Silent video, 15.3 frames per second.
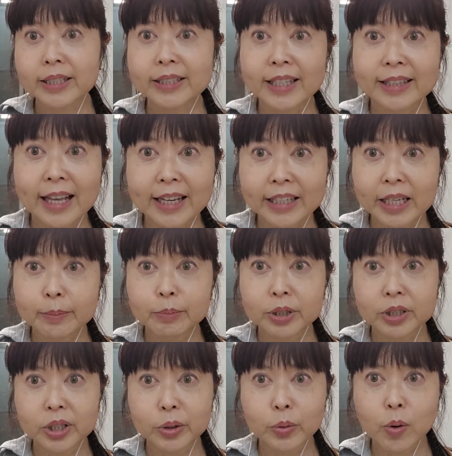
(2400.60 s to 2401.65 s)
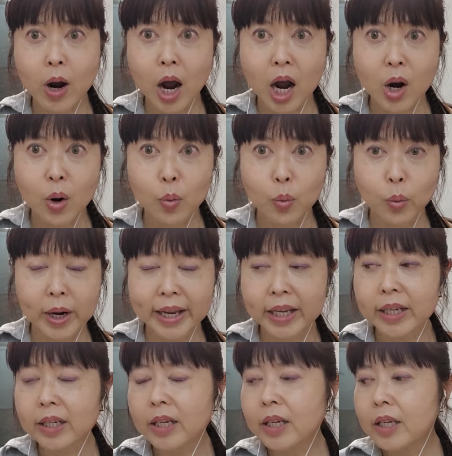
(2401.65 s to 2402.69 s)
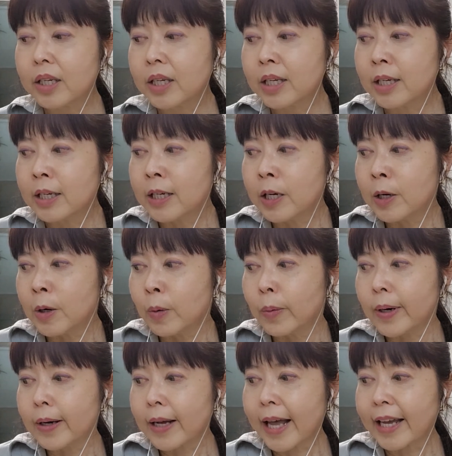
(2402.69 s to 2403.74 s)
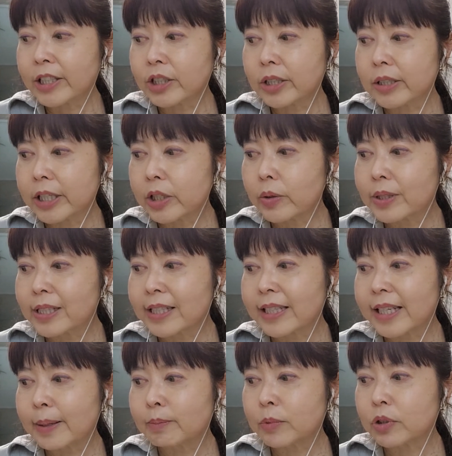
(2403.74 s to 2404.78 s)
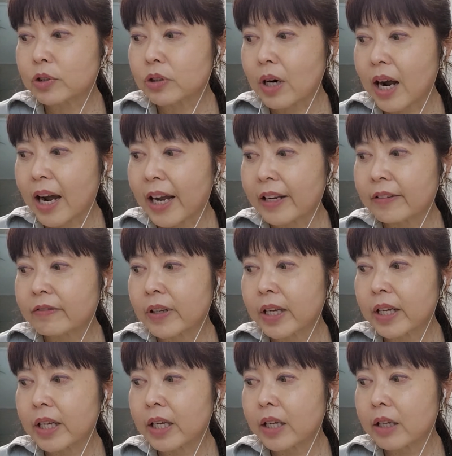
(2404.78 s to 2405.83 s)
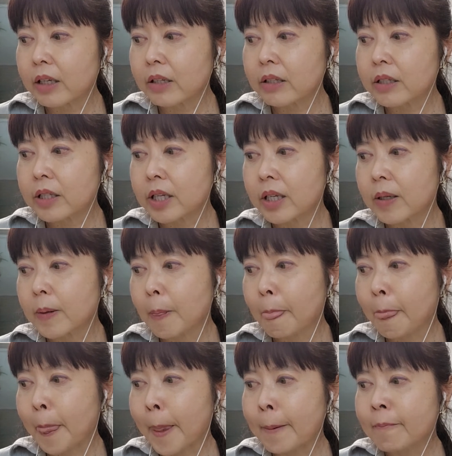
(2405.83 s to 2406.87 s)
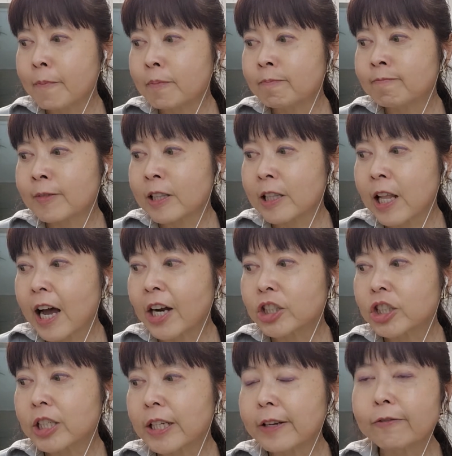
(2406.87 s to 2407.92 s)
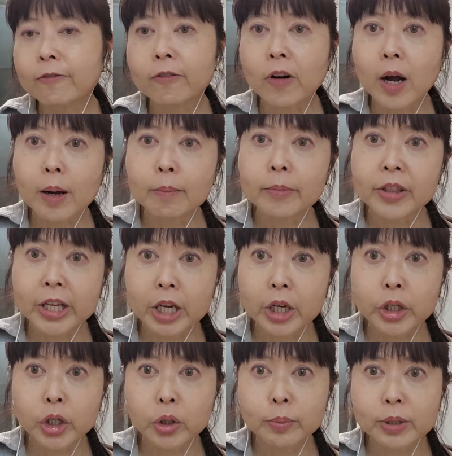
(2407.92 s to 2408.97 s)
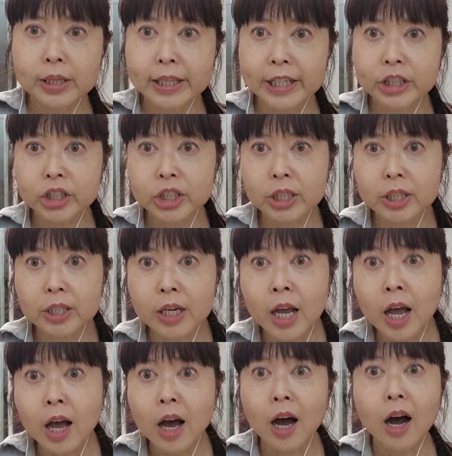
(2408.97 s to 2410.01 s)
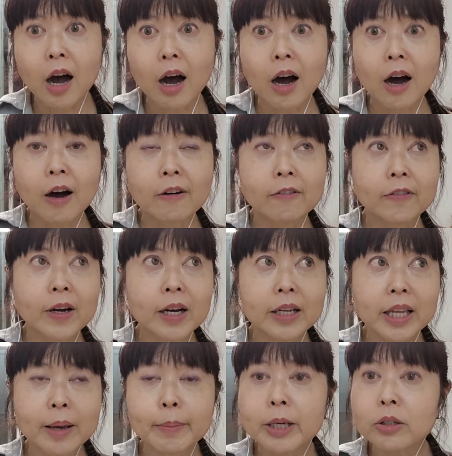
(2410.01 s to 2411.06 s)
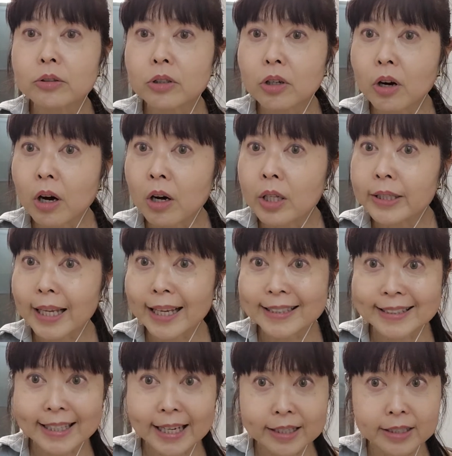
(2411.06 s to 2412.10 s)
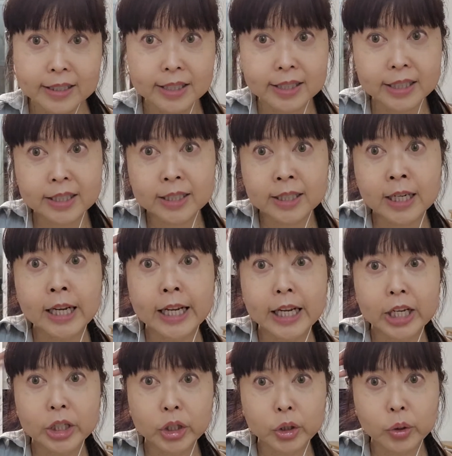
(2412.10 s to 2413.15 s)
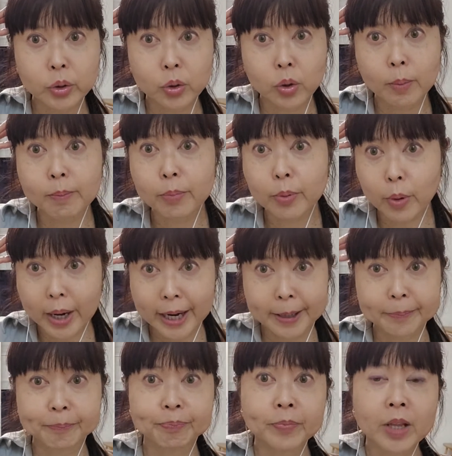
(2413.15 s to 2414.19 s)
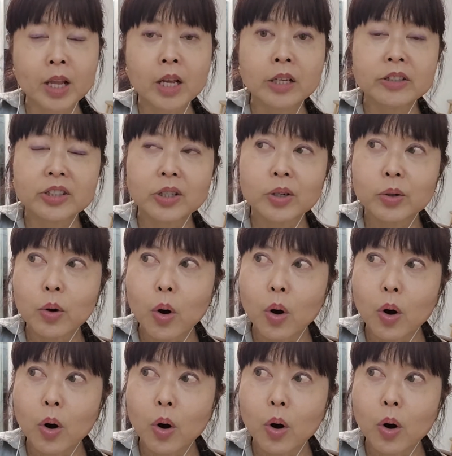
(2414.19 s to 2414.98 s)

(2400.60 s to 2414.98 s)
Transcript: and that keeps you awake. Well, actually your sleep drive is largely from the accumulation of a chemical called adenosine in your brain. So